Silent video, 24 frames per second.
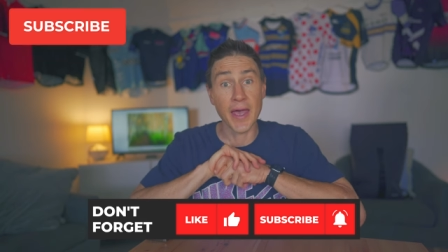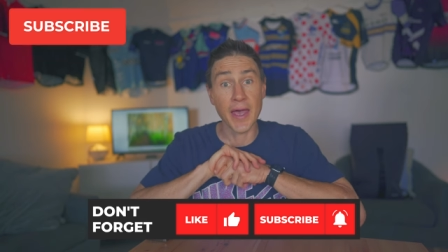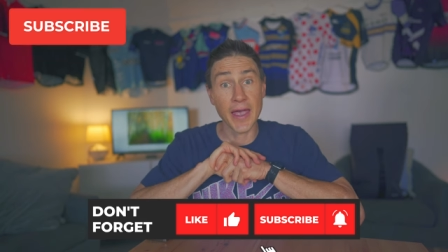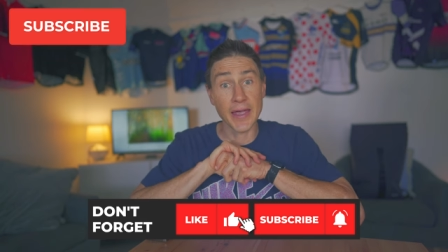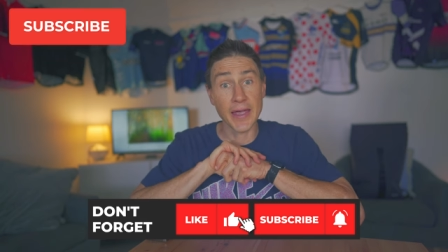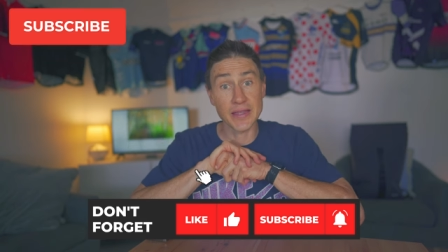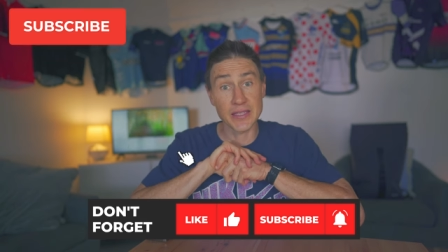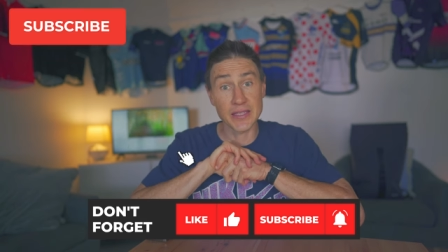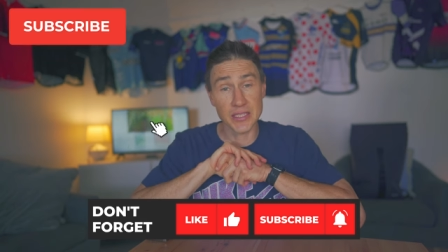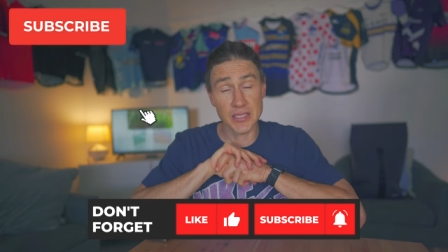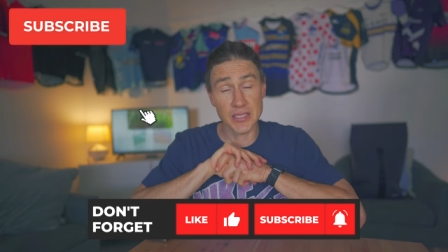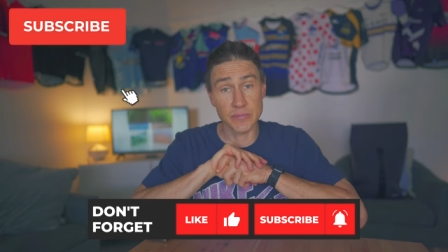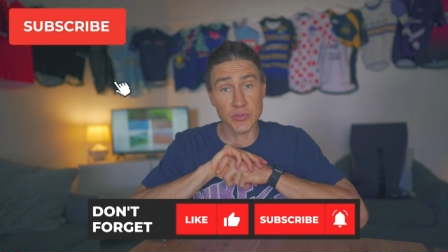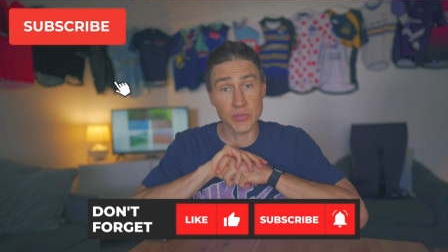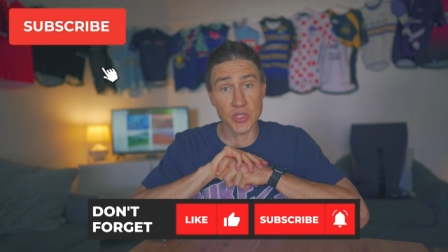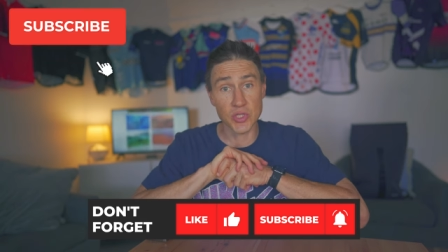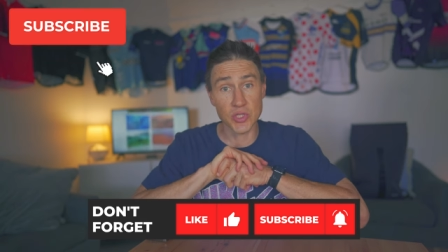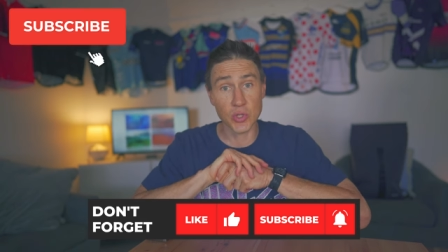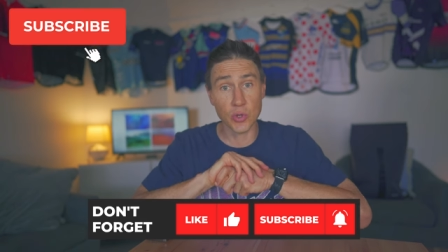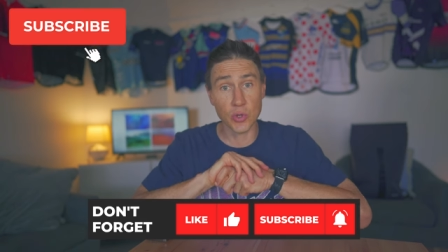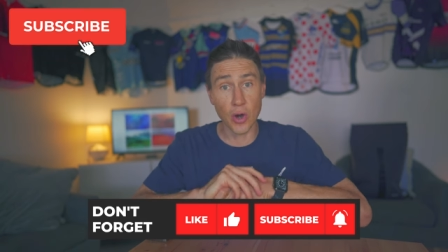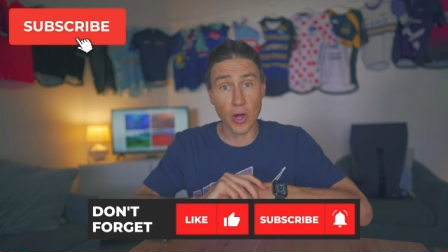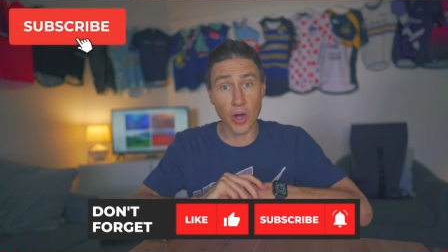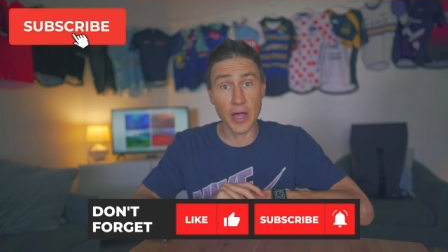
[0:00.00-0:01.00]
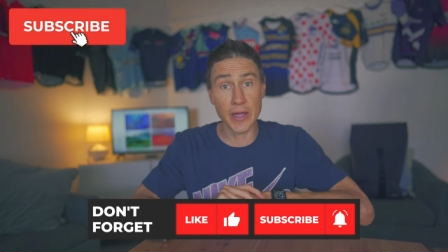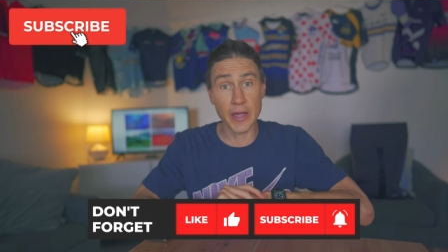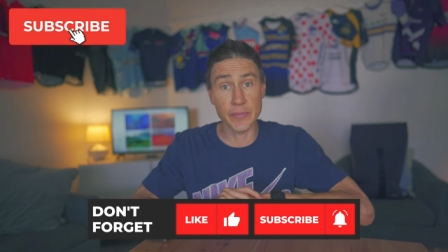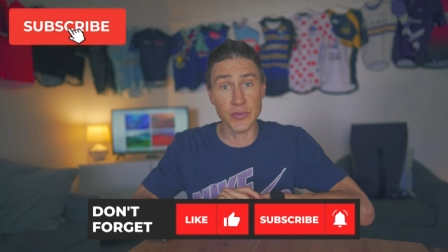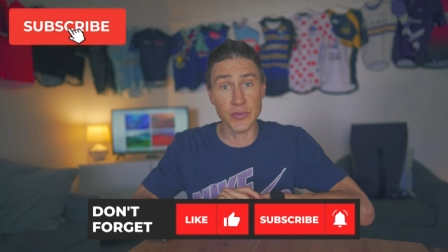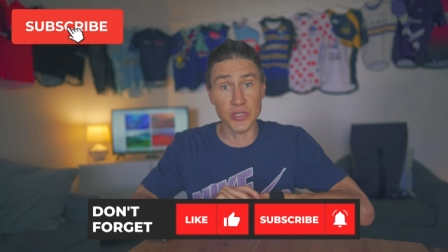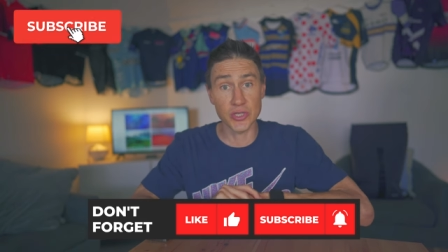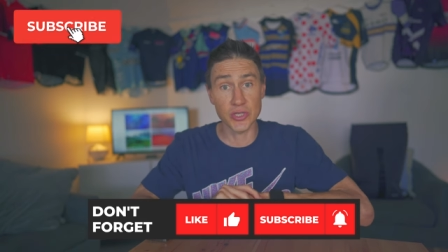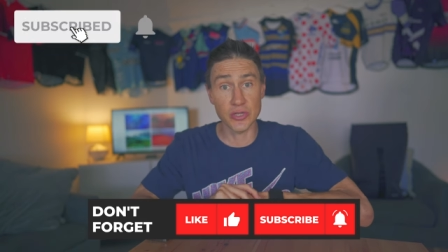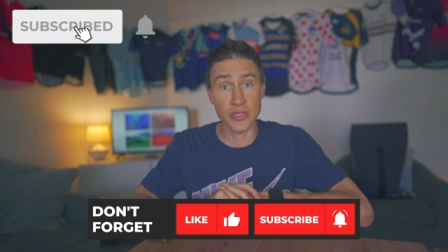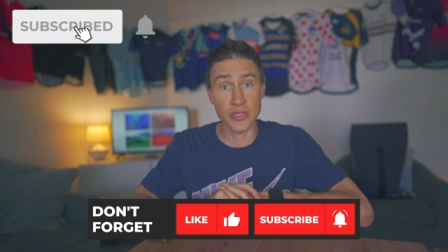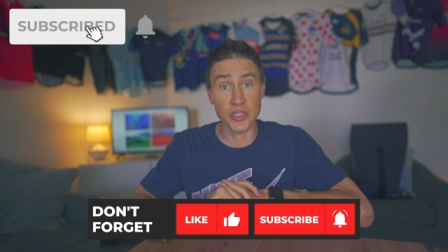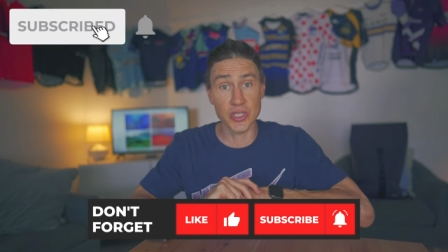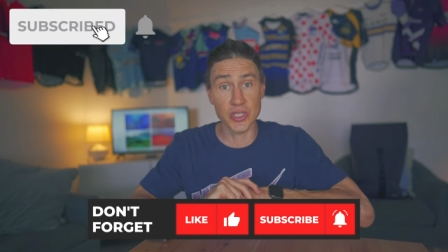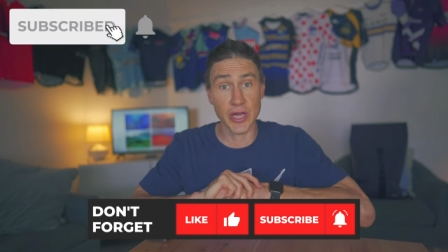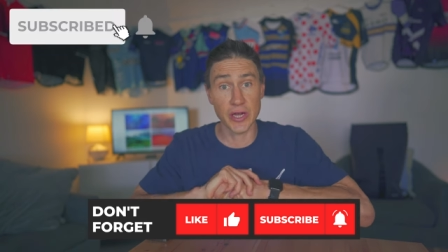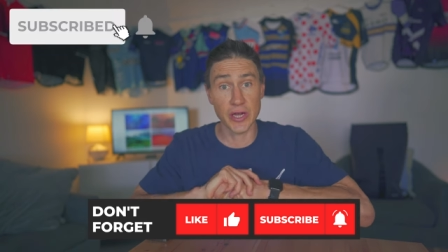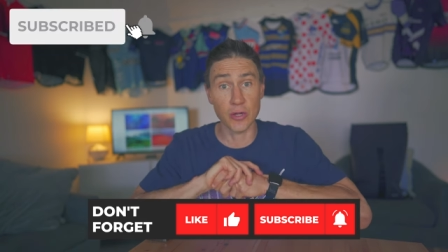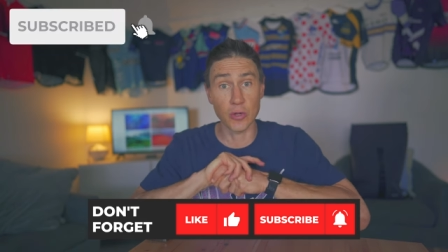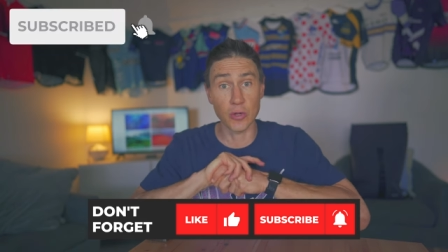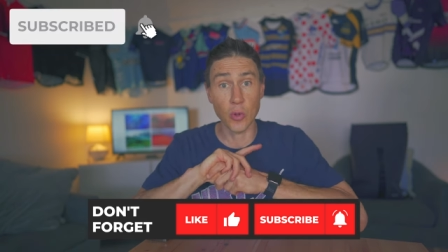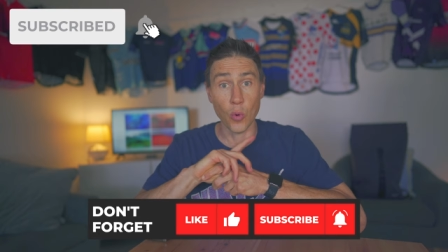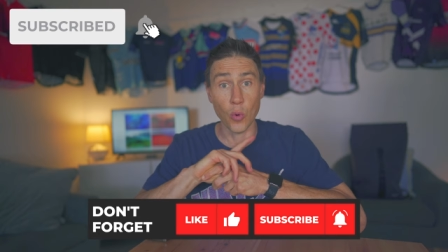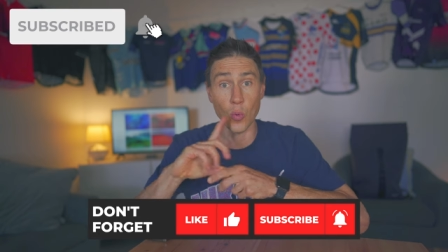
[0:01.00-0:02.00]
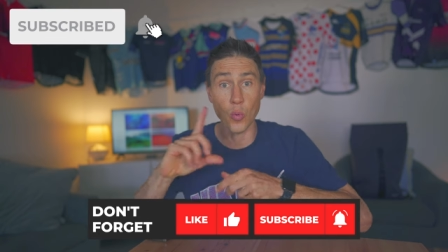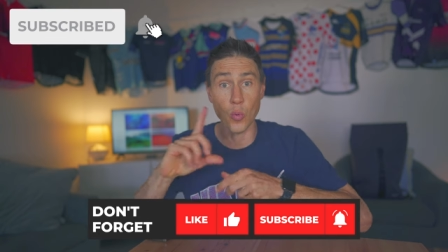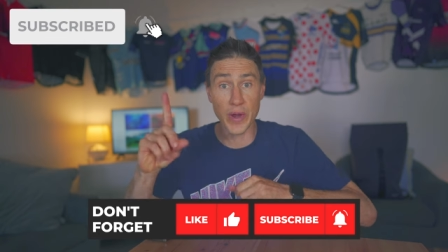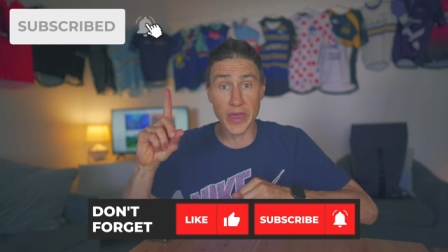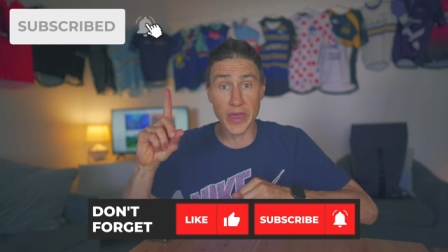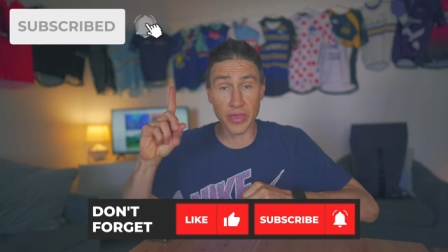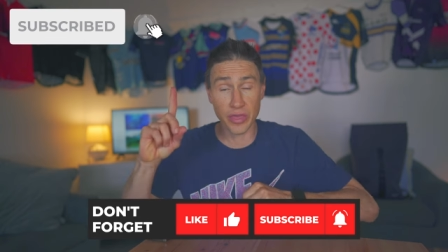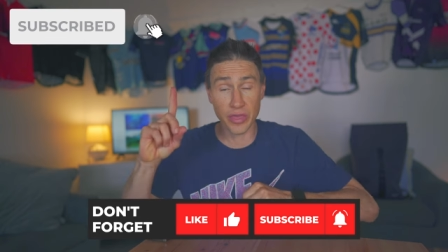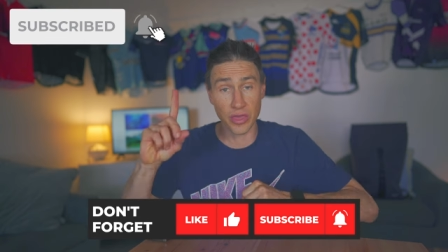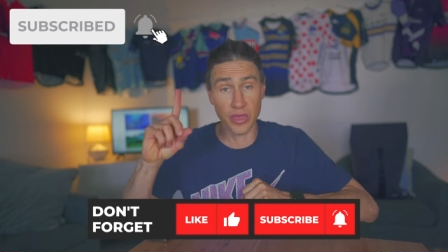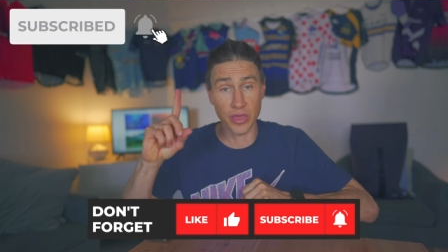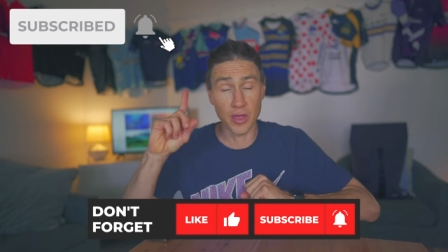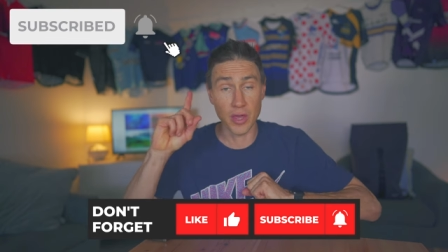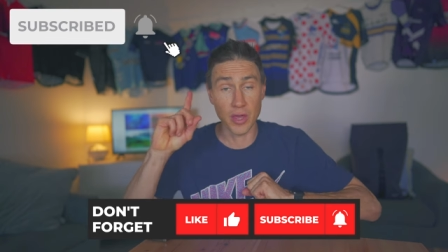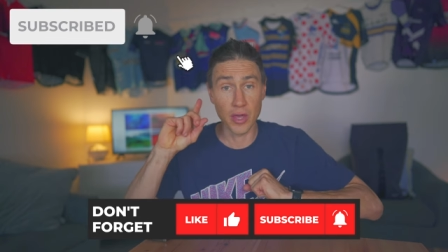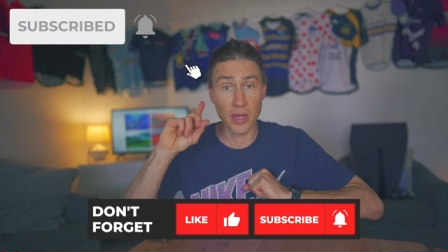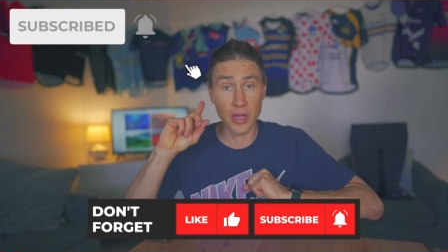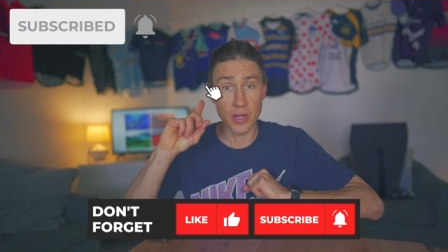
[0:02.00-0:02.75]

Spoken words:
and subscribe to the channel with